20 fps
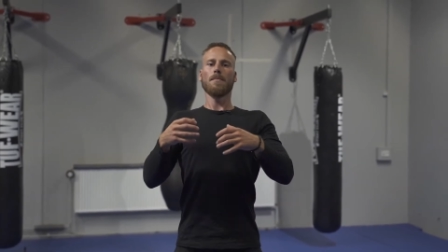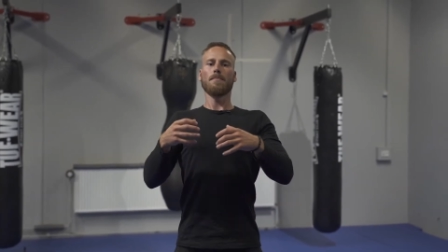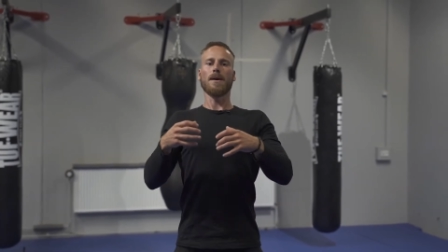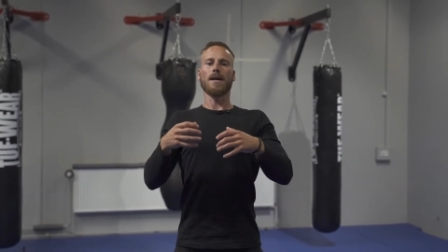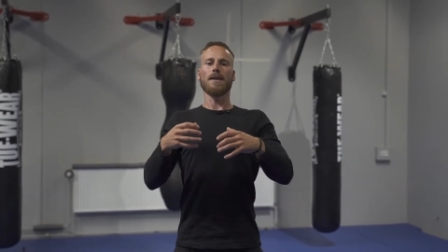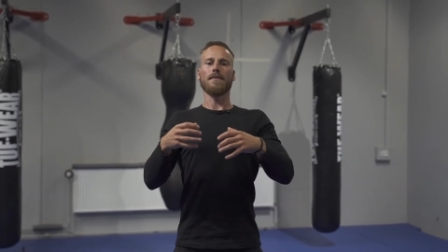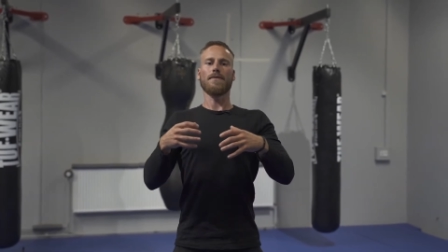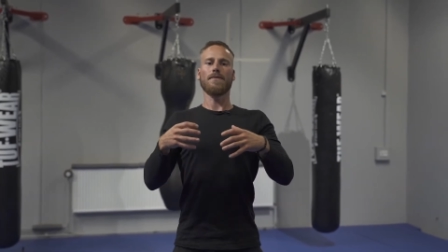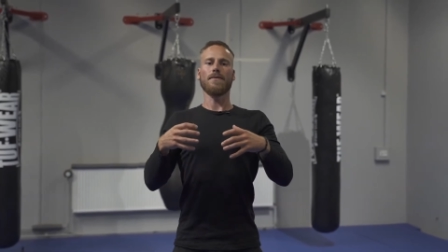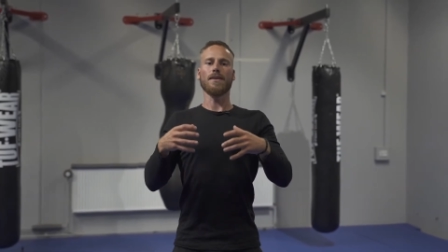
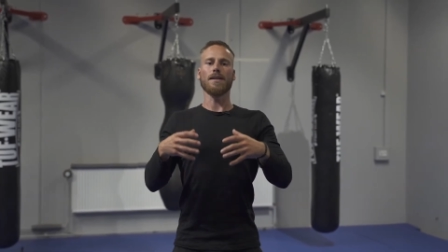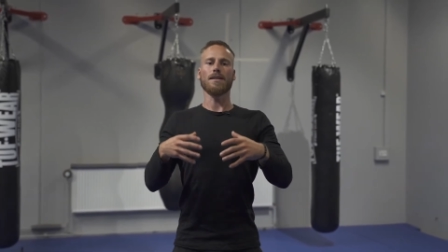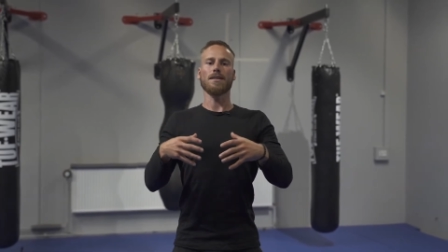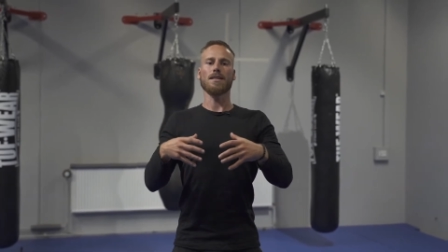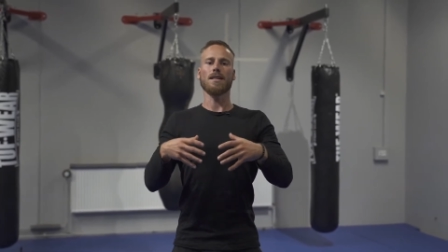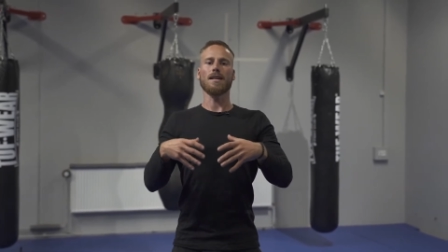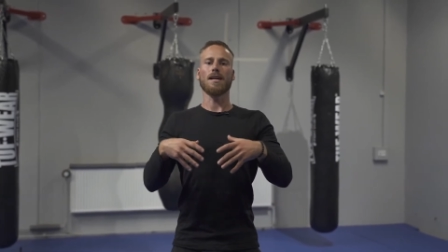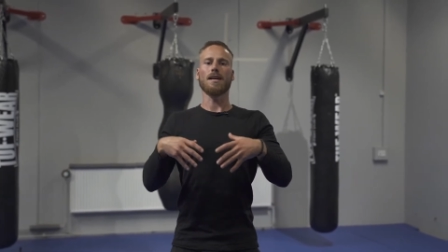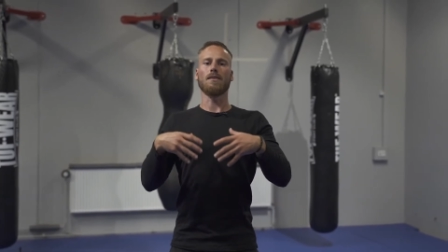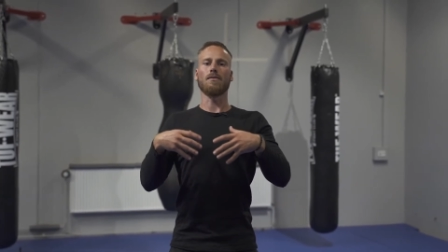by
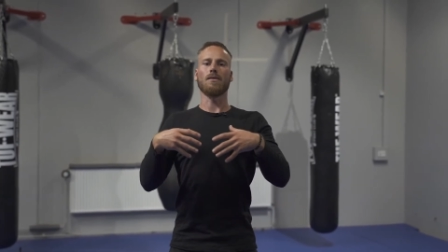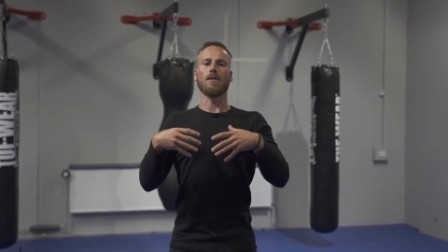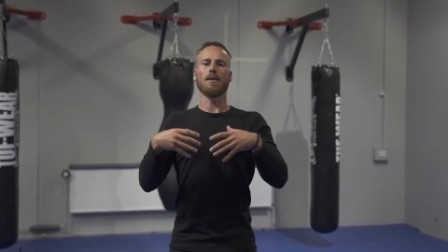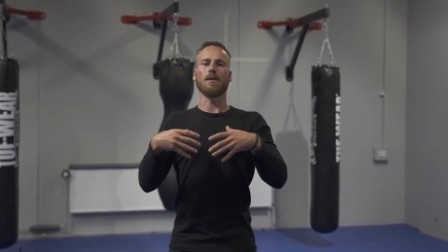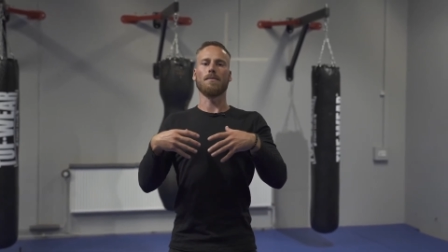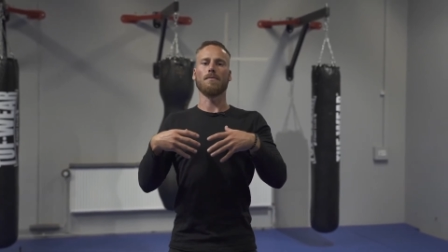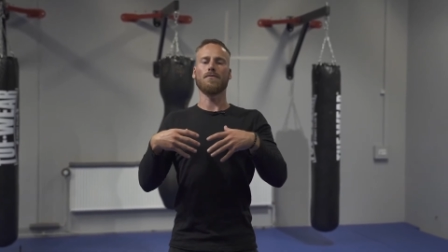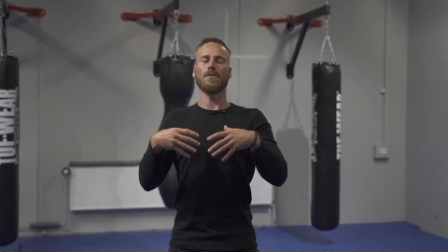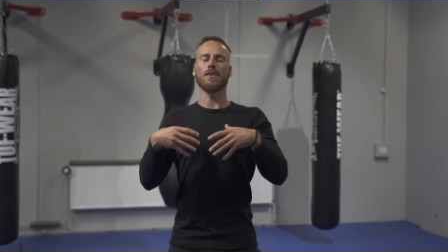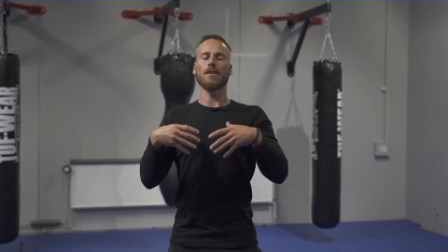fixing
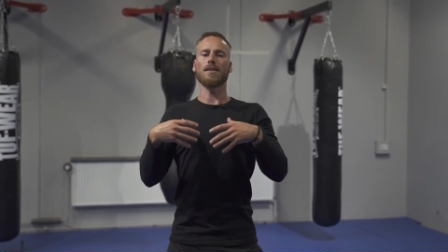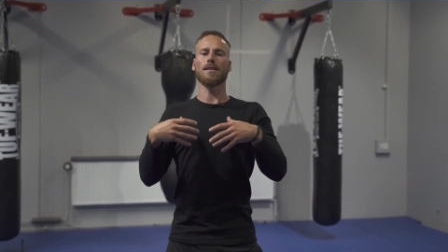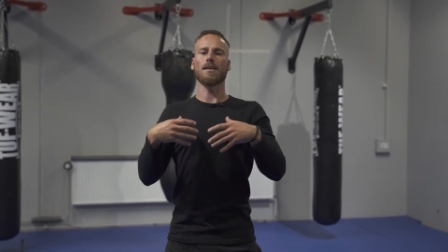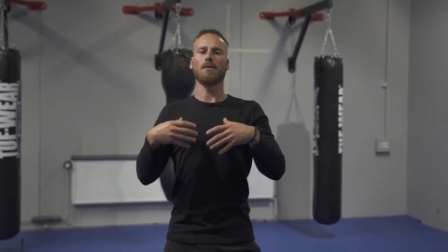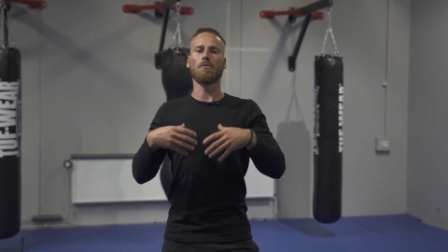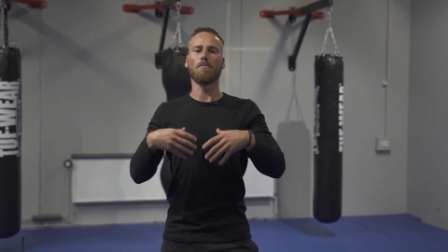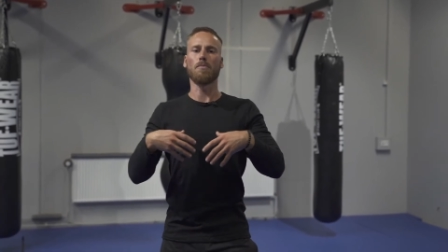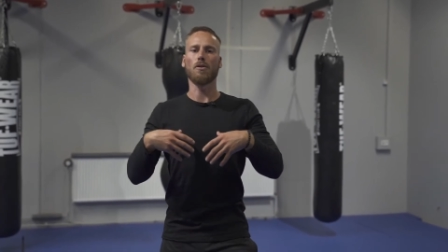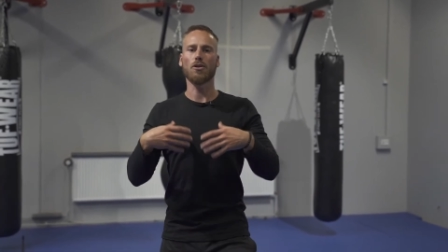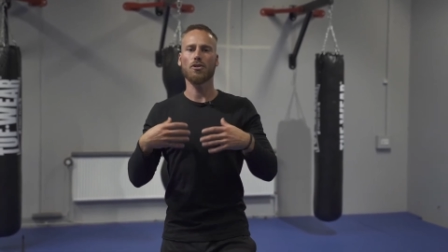our, fixing
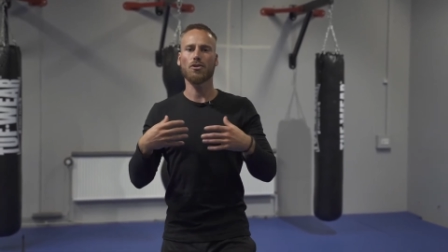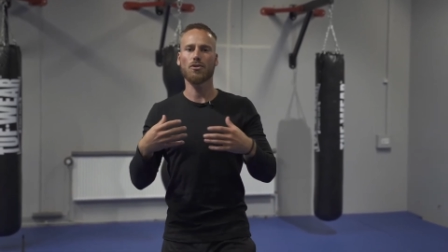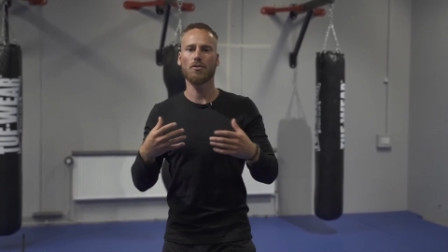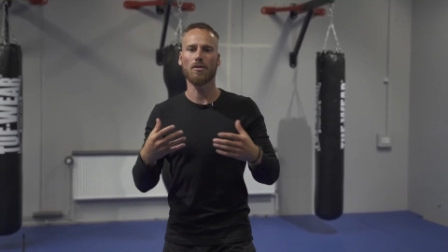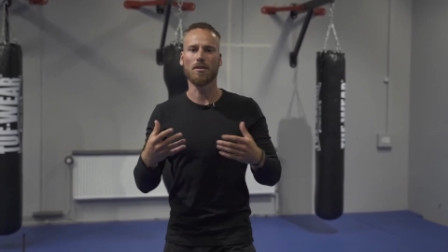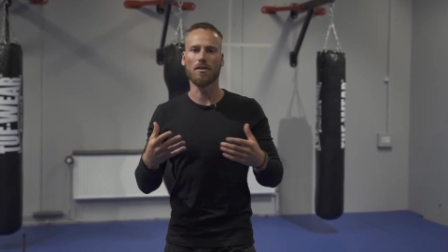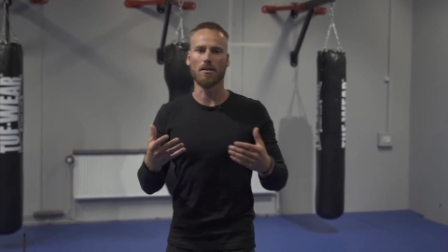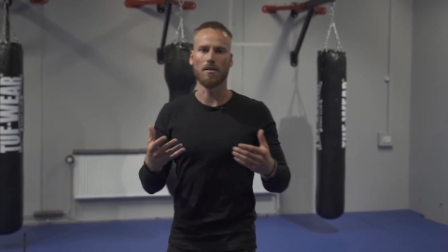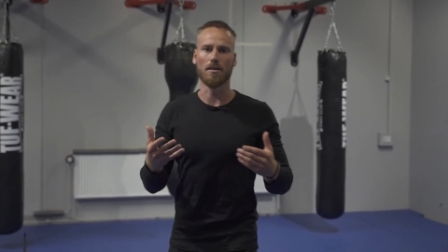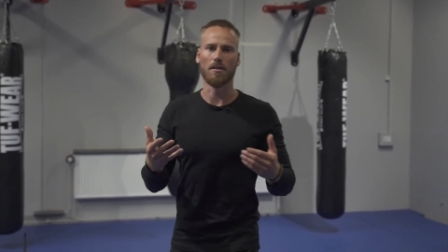our
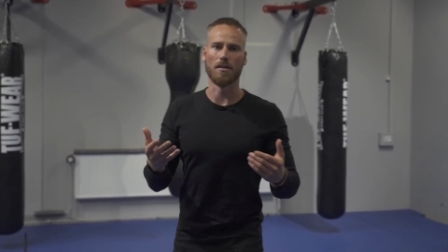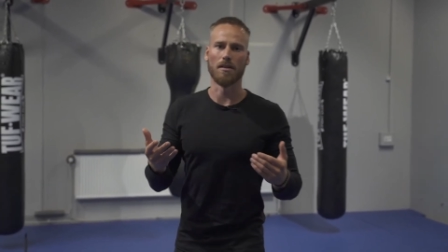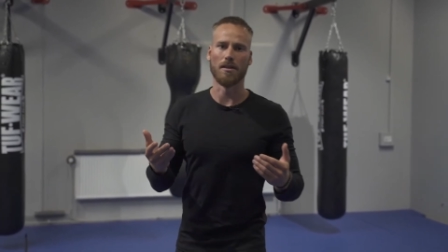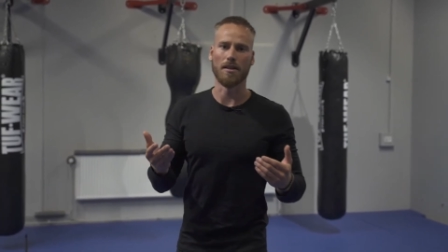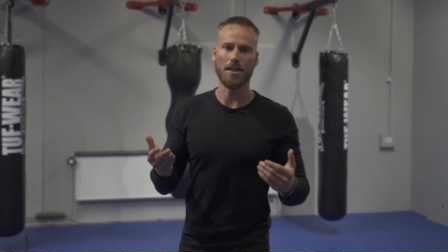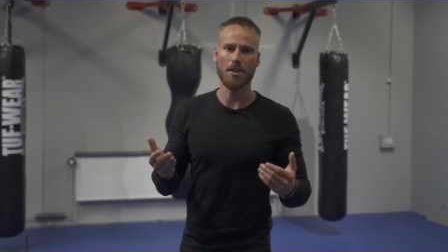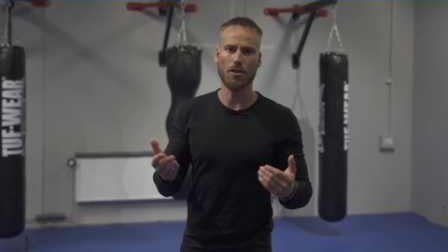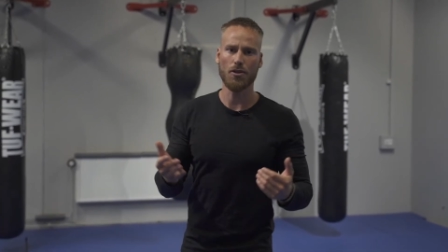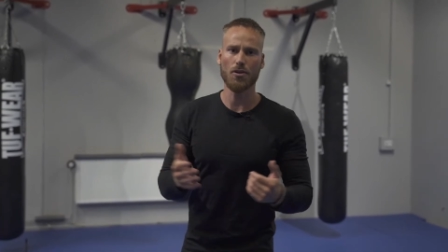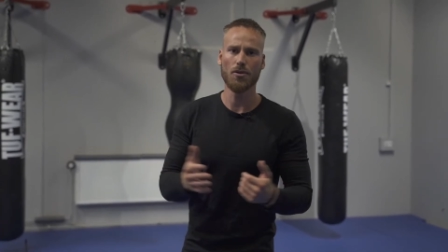postural uh,
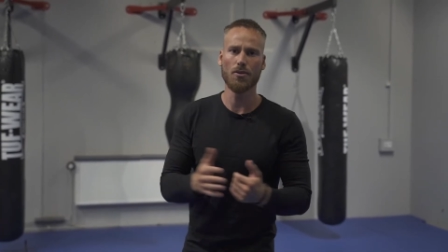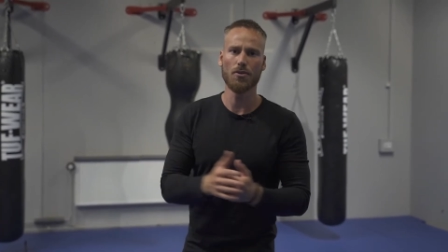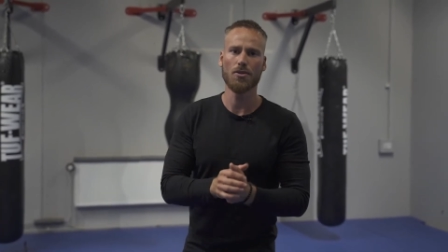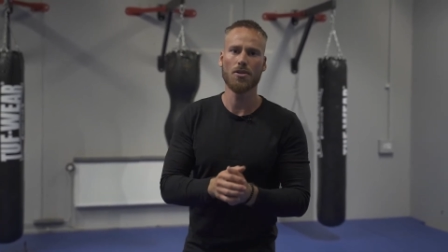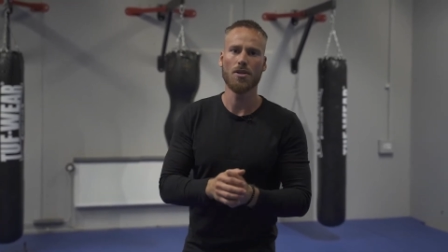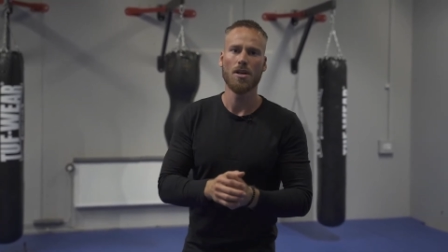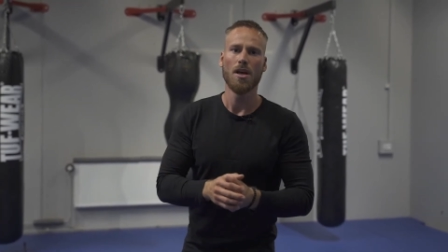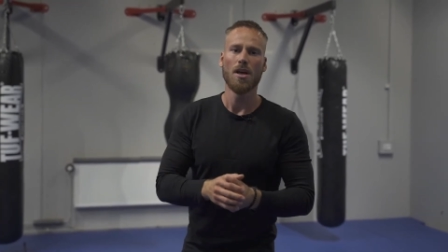issues,